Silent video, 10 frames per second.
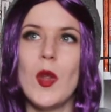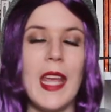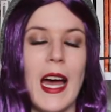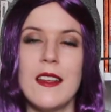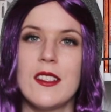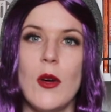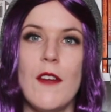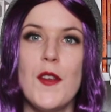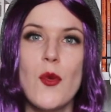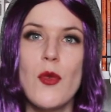yeah, so
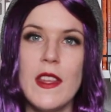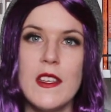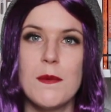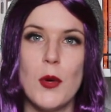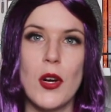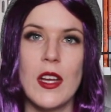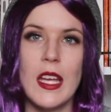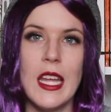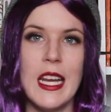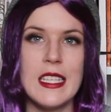if you read this
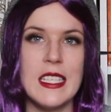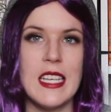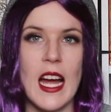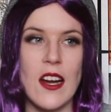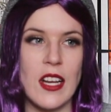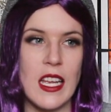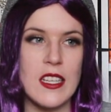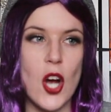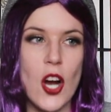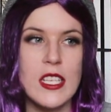book in its entirety,
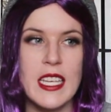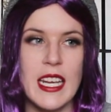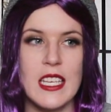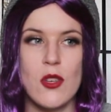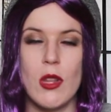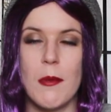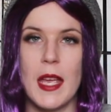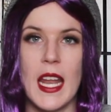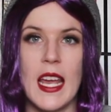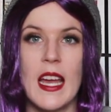it's hard to get into in the
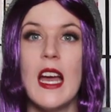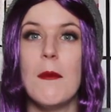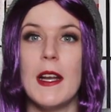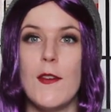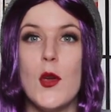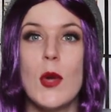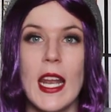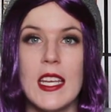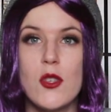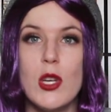beginning, but if you
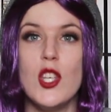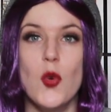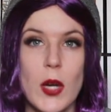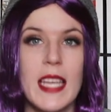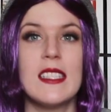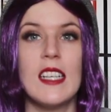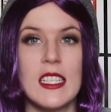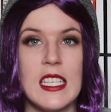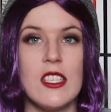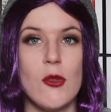get into it, you will get
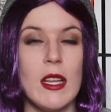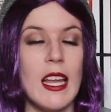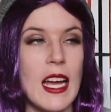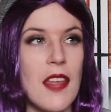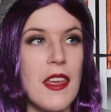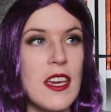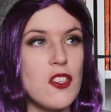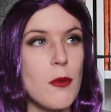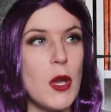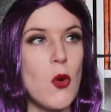sucked into it. Like, I think
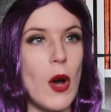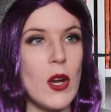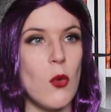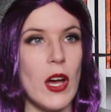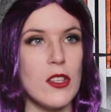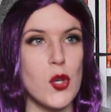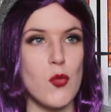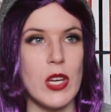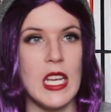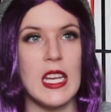it took me quite a while
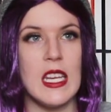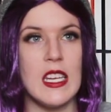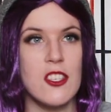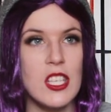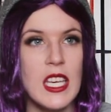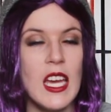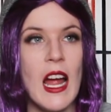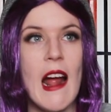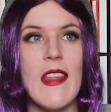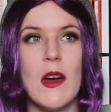to read initially,
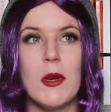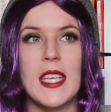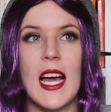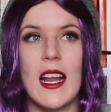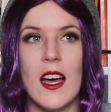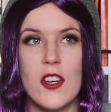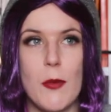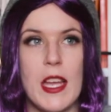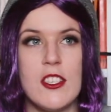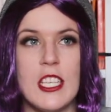and then once I got
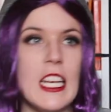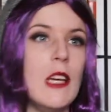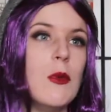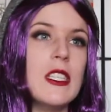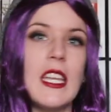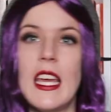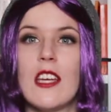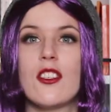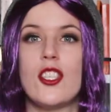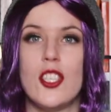100 pages in, it was
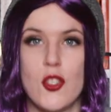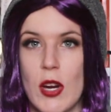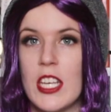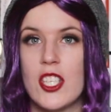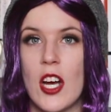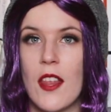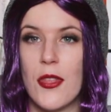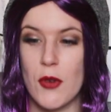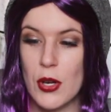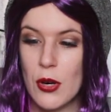like straight
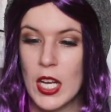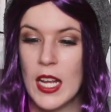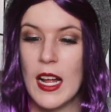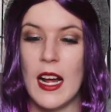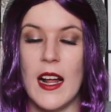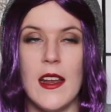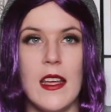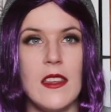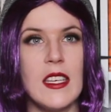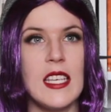shot through.
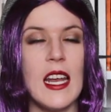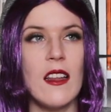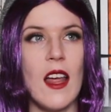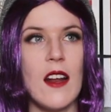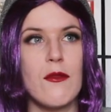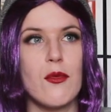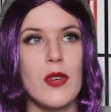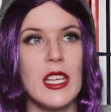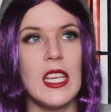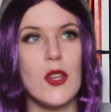And it, this had a lot of
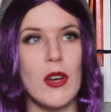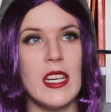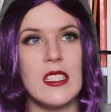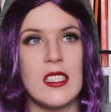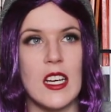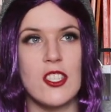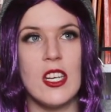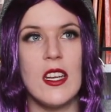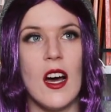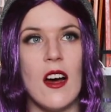really great
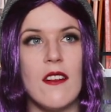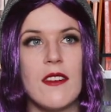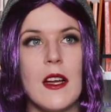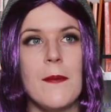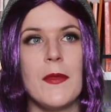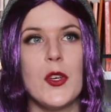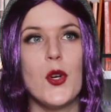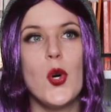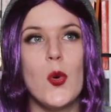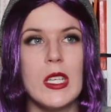discussion of
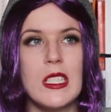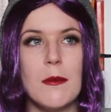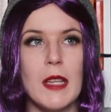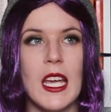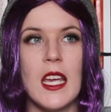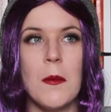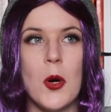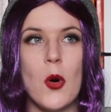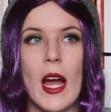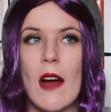who was to blame
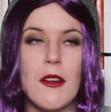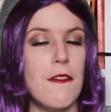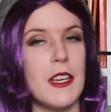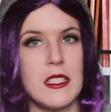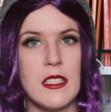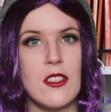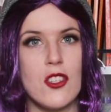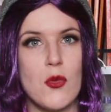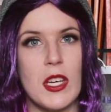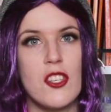or how to fix the
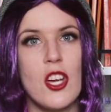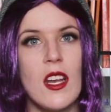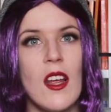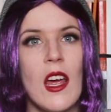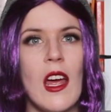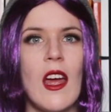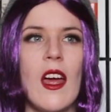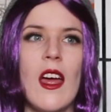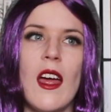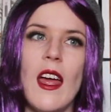situation.
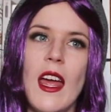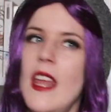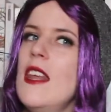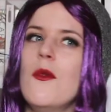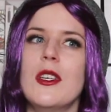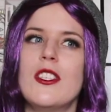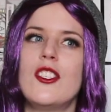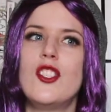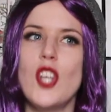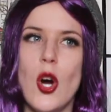And it was
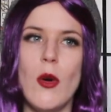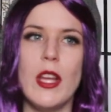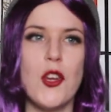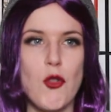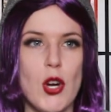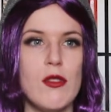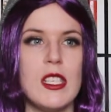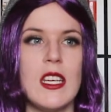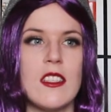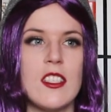so
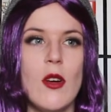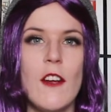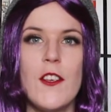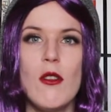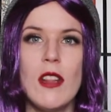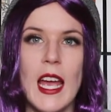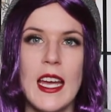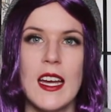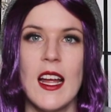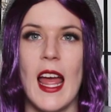engrossing. So if you
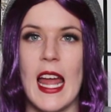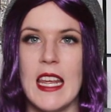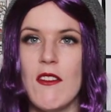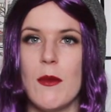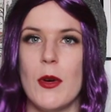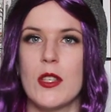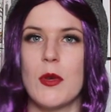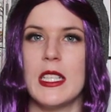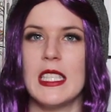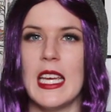like any of the books
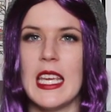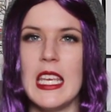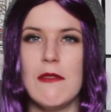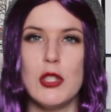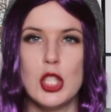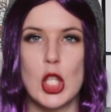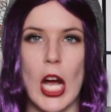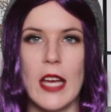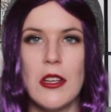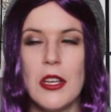where it's like evil
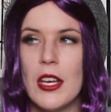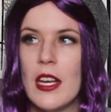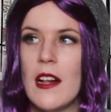child,